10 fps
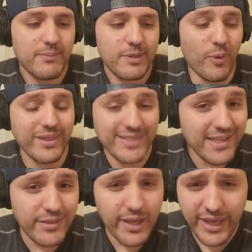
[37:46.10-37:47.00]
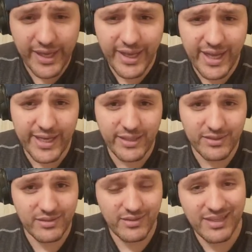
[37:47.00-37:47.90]
One thing they can't hide
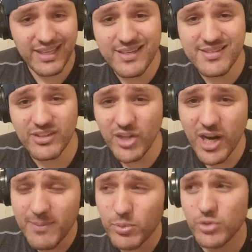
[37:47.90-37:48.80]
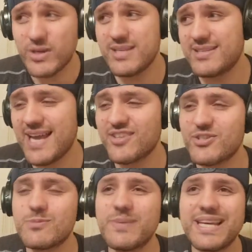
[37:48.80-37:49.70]
is the dark pool
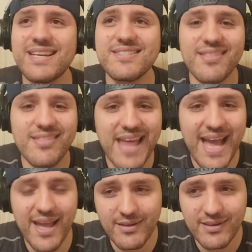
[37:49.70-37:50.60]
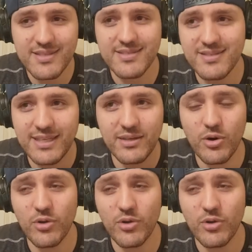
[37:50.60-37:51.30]
transactions, because that is the,